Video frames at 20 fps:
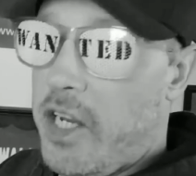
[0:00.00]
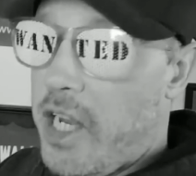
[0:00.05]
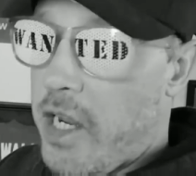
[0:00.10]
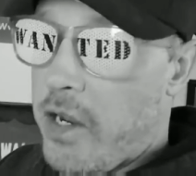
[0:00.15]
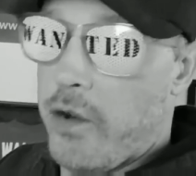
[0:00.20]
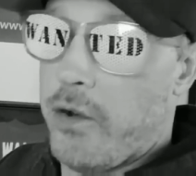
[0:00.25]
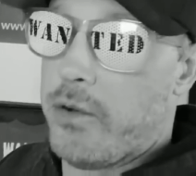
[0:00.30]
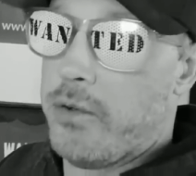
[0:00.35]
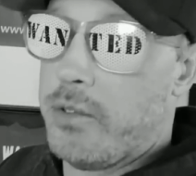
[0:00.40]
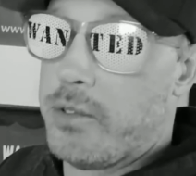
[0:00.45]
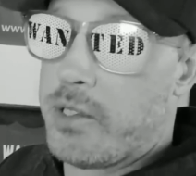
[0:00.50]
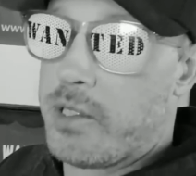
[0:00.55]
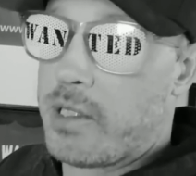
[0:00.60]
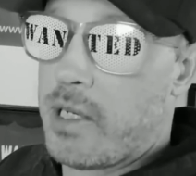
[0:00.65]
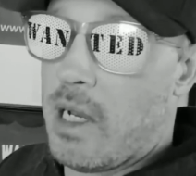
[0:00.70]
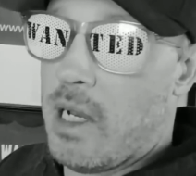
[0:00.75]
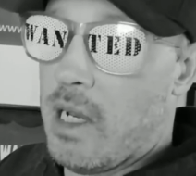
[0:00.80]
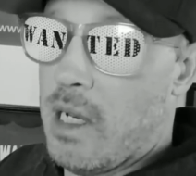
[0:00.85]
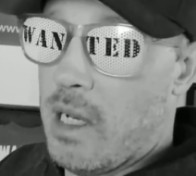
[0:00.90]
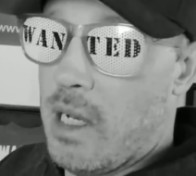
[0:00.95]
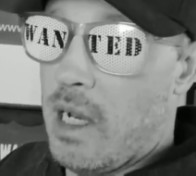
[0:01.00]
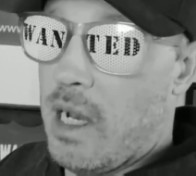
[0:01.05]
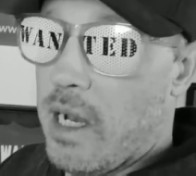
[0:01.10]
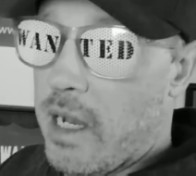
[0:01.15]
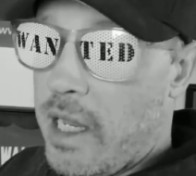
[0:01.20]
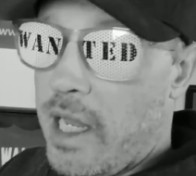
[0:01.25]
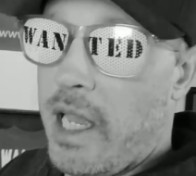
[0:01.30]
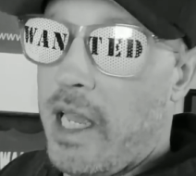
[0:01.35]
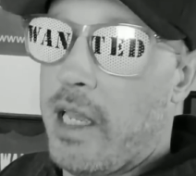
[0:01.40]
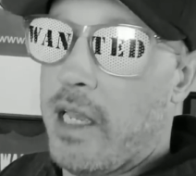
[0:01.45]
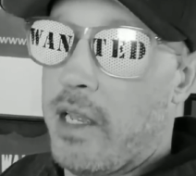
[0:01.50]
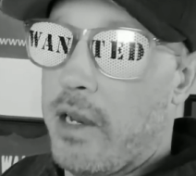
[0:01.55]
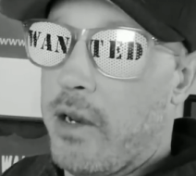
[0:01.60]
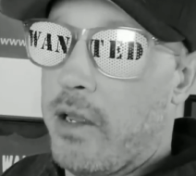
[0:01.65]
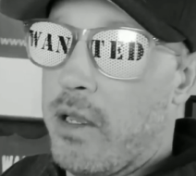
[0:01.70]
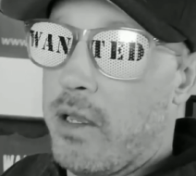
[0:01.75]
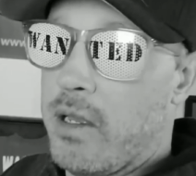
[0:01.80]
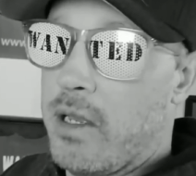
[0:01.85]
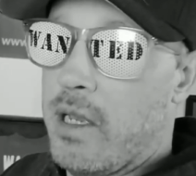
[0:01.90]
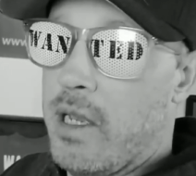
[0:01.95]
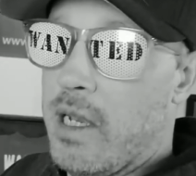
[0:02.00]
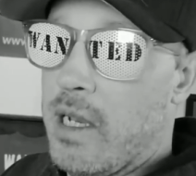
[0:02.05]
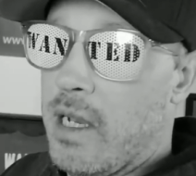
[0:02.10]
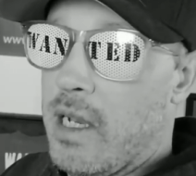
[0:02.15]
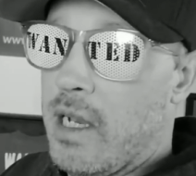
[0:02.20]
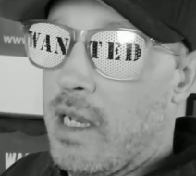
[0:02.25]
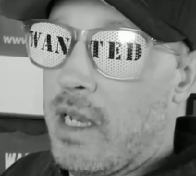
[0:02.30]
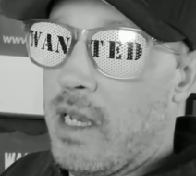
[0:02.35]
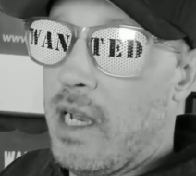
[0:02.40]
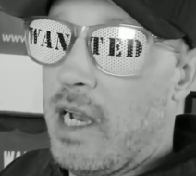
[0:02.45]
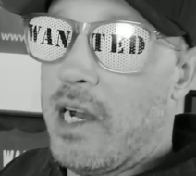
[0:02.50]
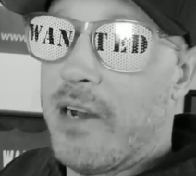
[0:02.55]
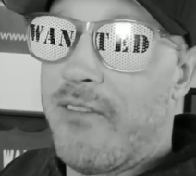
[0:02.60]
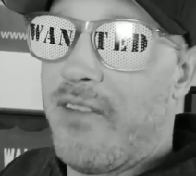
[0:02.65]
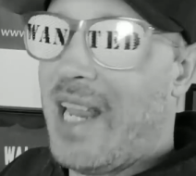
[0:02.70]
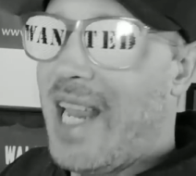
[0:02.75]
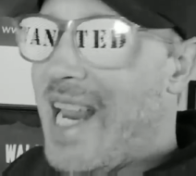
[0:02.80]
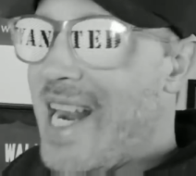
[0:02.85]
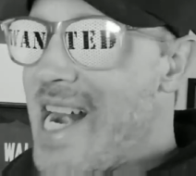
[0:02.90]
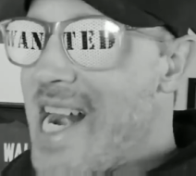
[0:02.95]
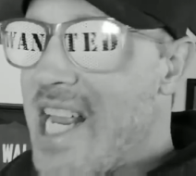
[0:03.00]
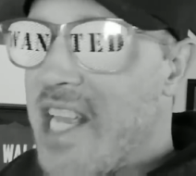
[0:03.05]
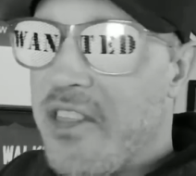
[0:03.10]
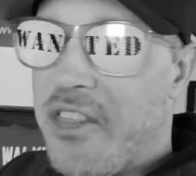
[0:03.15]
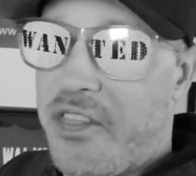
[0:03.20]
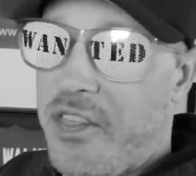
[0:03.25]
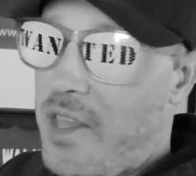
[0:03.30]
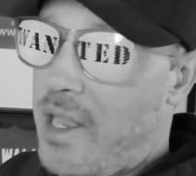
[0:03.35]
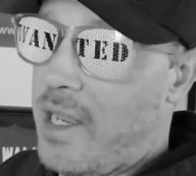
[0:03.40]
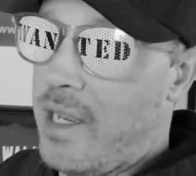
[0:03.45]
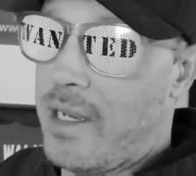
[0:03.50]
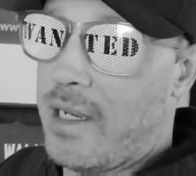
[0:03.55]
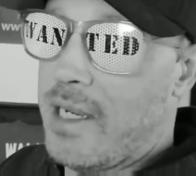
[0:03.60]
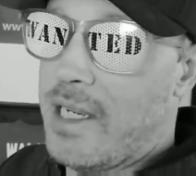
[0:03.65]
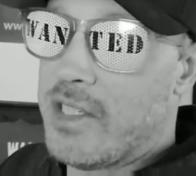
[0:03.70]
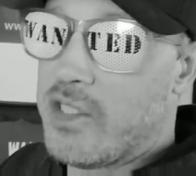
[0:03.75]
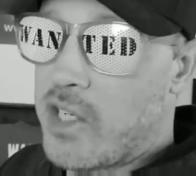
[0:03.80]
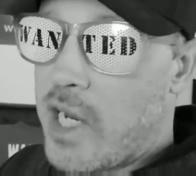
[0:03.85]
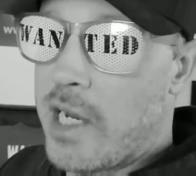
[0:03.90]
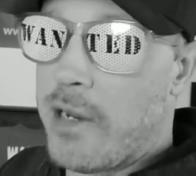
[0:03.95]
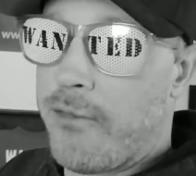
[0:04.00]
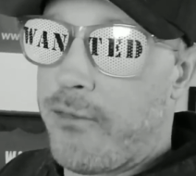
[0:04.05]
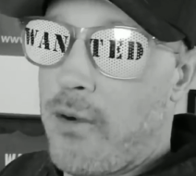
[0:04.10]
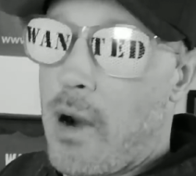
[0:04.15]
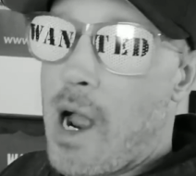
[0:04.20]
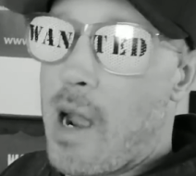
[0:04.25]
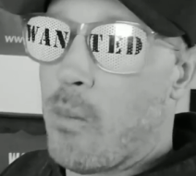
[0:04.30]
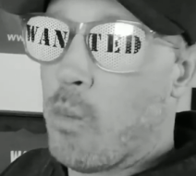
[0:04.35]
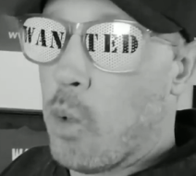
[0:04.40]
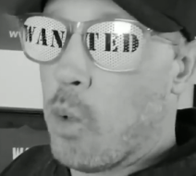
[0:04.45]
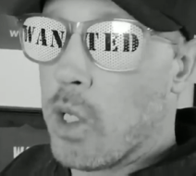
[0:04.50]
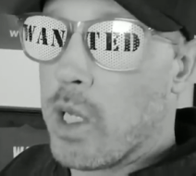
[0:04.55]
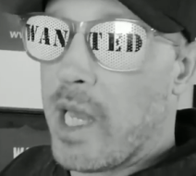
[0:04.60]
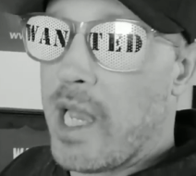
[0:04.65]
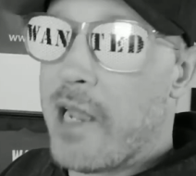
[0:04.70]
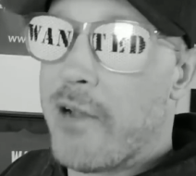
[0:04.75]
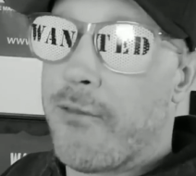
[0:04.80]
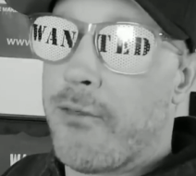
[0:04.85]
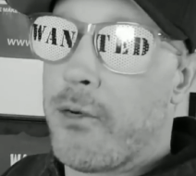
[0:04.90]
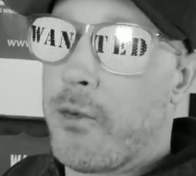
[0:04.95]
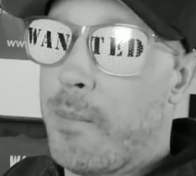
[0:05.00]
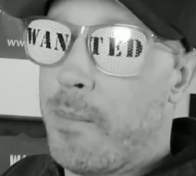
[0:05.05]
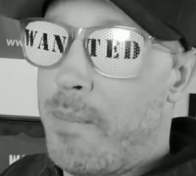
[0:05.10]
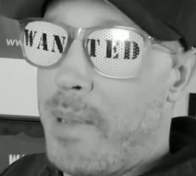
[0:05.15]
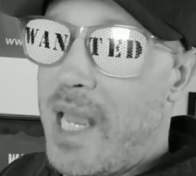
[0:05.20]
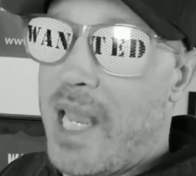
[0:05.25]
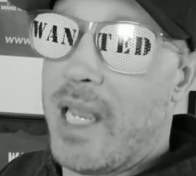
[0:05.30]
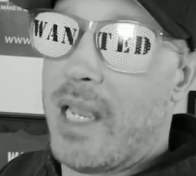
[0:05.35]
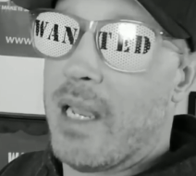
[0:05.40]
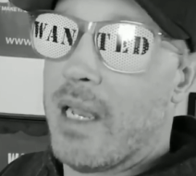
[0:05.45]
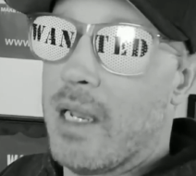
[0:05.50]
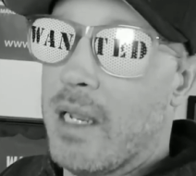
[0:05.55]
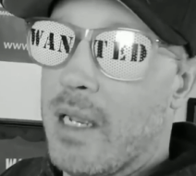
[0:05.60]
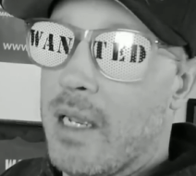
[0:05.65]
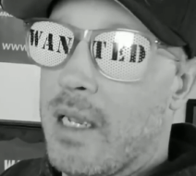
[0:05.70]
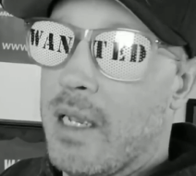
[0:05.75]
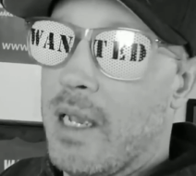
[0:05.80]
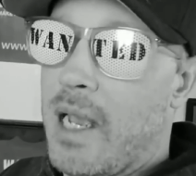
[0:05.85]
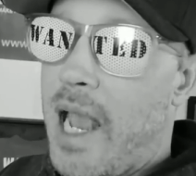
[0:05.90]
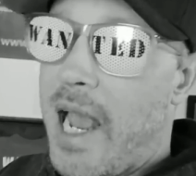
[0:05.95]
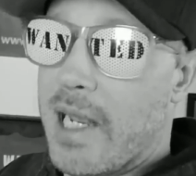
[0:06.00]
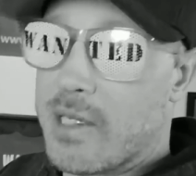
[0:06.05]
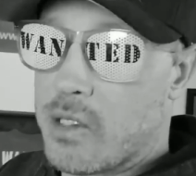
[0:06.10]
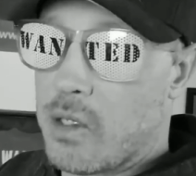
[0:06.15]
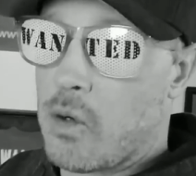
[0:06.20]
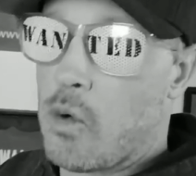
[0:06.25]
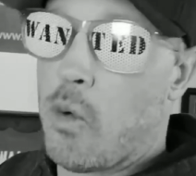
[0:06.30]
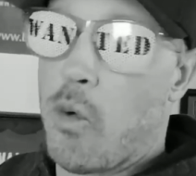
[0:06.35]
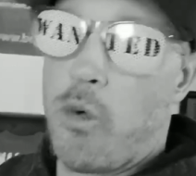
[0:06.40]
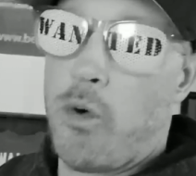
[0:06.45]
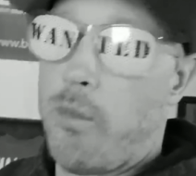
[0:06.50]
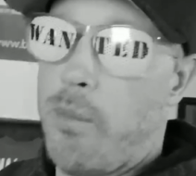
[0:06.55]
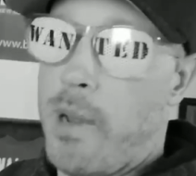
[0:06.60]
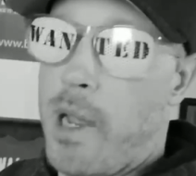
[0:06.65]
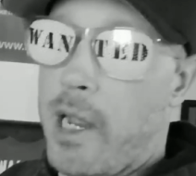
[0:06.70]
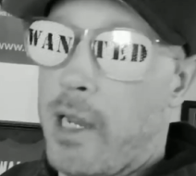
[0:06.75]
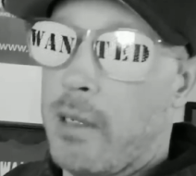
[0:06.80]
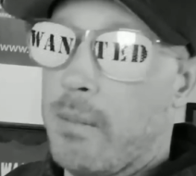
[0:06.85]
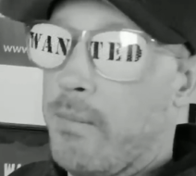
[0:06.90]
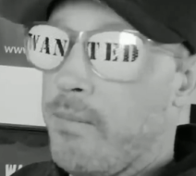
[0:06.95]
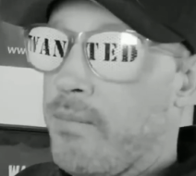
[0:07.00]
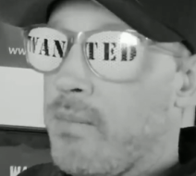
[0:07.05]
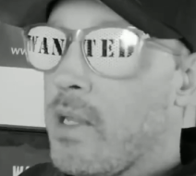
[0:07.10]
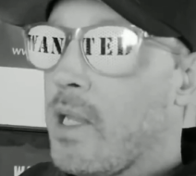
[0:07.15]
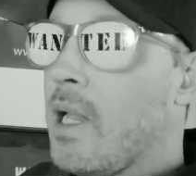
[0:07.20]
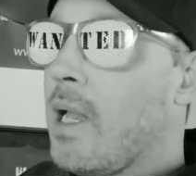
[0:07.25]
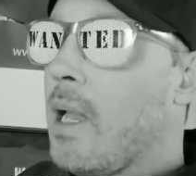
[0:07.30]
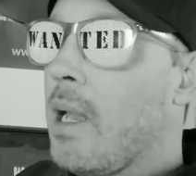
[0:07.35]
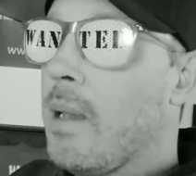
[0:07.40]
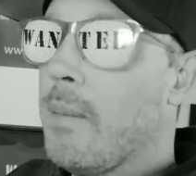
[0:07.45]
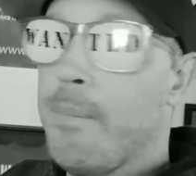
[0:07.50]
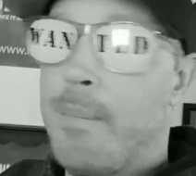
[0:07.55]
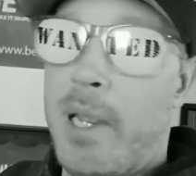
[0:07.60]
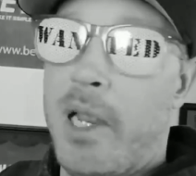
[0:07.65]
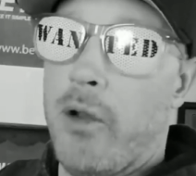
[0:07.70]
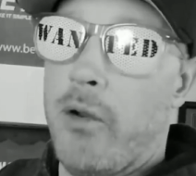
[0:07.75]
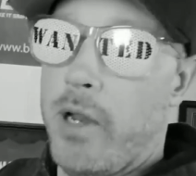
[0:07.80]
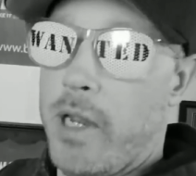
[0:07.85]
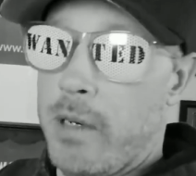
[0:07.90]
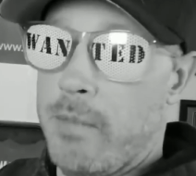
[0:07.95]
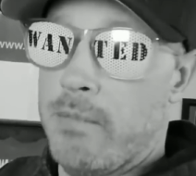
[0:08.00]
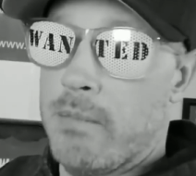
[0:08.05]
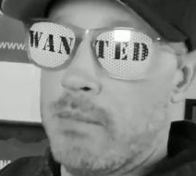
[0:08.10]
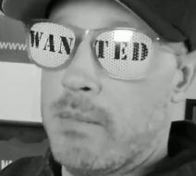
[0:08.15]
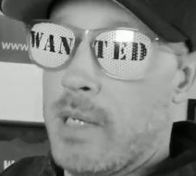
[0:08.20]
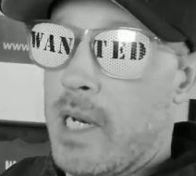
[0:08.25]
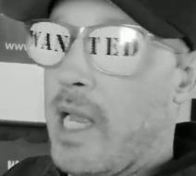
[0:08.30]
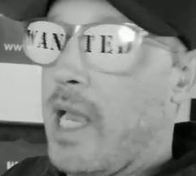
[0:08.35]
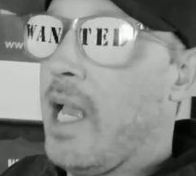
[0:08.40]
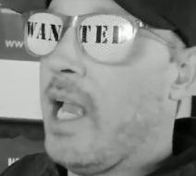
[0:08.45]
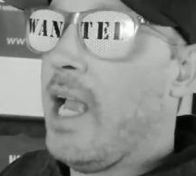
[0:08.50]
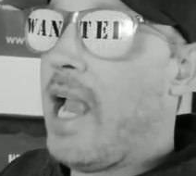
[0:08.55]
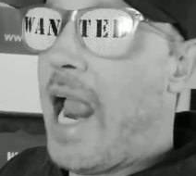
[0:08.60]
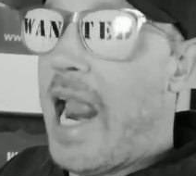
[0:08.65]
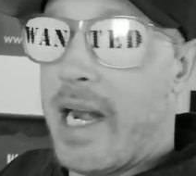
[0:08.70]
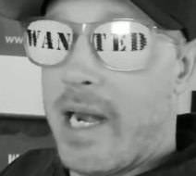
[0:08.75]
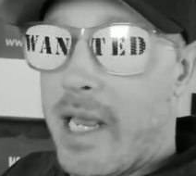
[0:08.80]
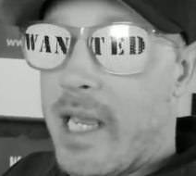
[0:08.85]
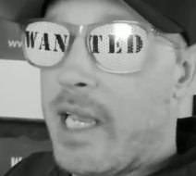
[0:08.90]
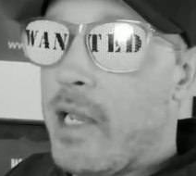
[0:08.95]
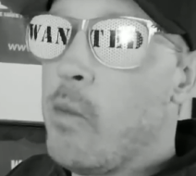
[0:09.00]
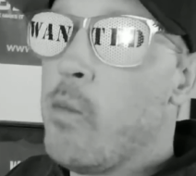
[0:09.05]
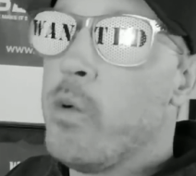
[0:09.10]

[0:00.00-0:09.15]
years ahead of anything Jake Fromm will ever be as a quarterback. Period. And